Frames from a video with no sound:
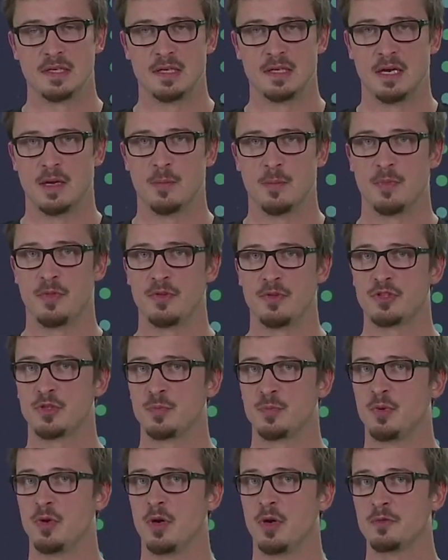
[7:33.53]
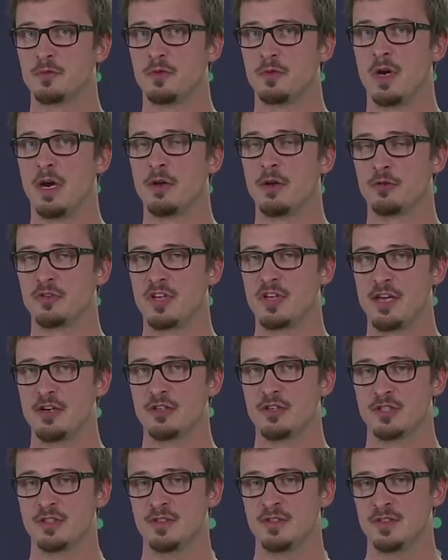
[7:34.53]
the support for
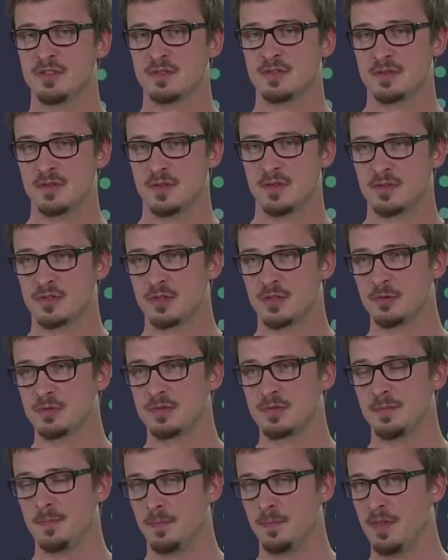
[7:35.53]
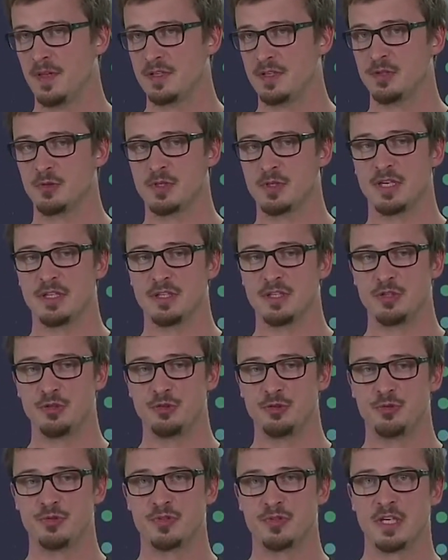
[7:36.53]
annotations so that you can
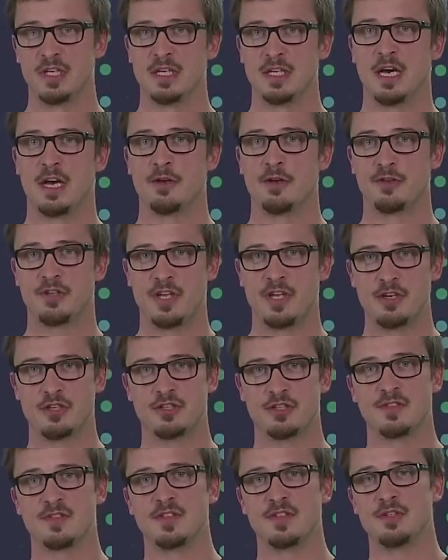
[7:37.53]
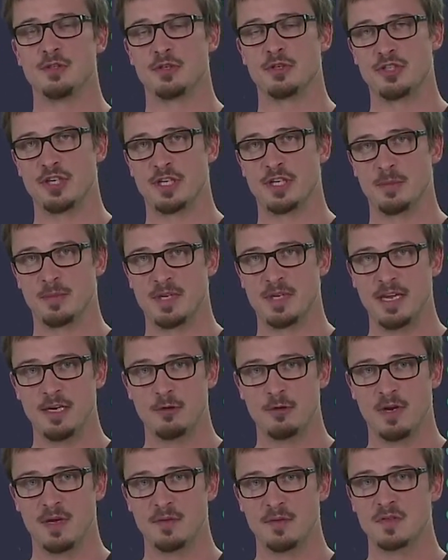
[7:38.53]
use annotations in your Checkmk
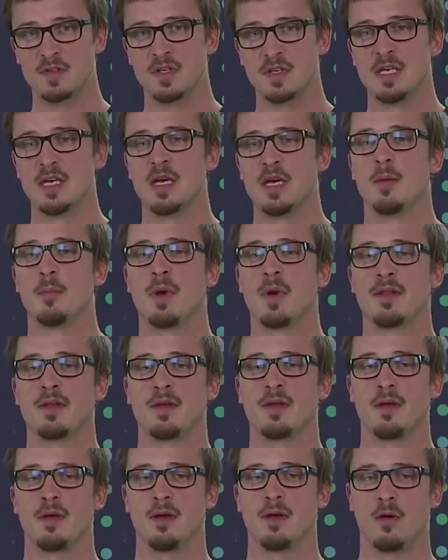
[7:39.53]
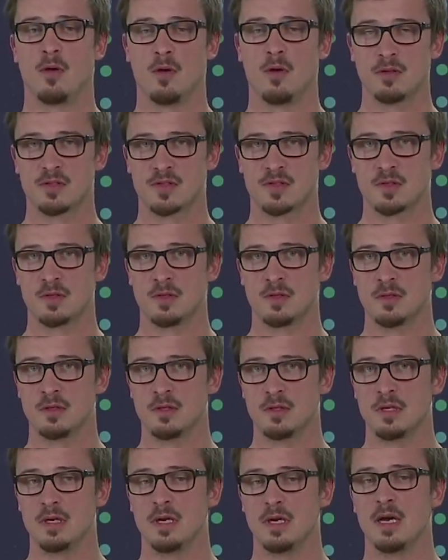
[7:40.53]
graphs, but
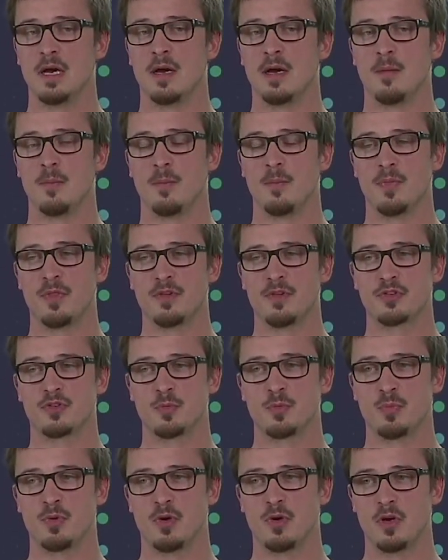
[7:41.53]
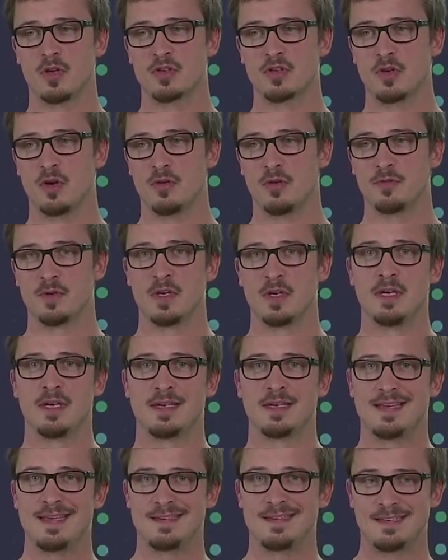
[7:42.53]
also the support of
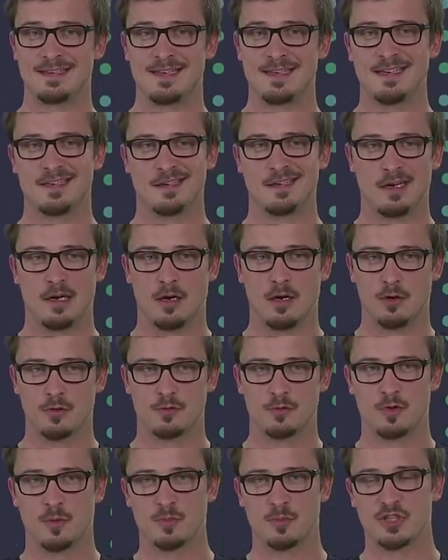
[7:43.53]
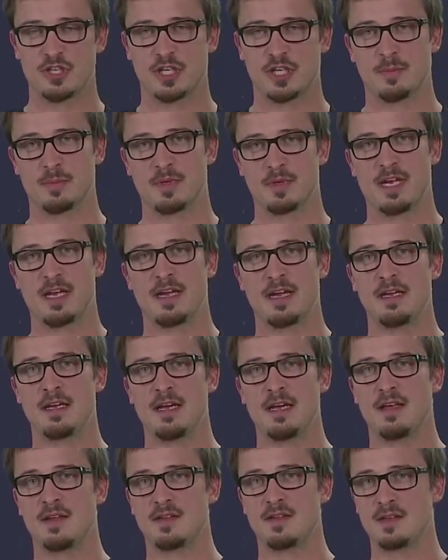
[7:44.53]
getting data out from Checkmk
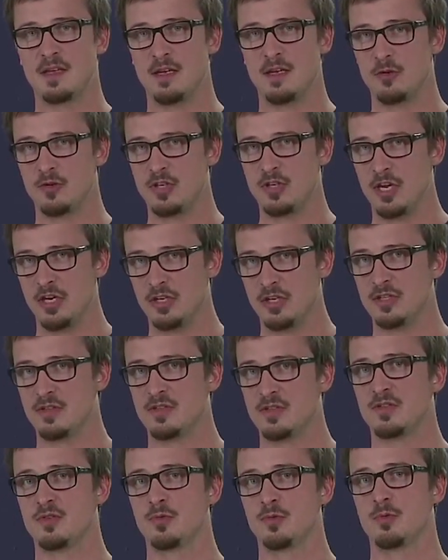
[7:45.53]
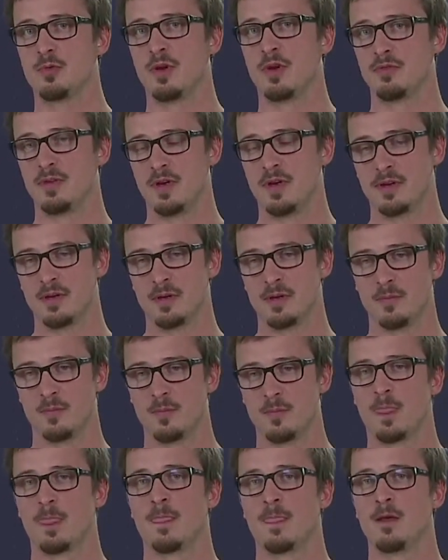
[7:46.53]
as annotations to Grafana,
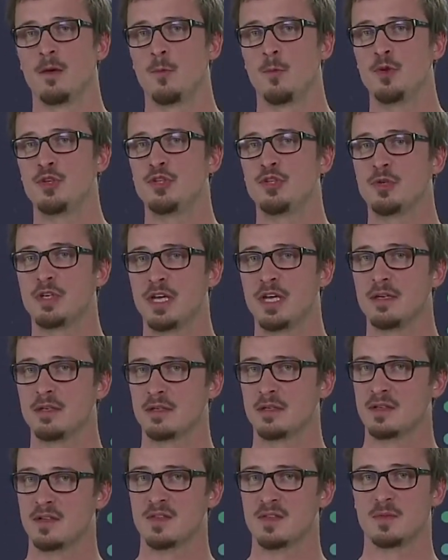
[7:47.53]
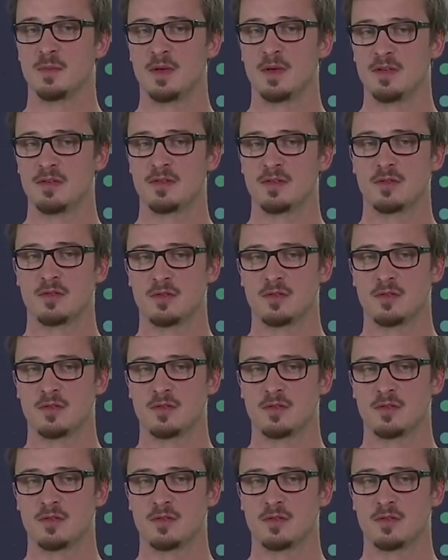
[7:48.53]
which you can customize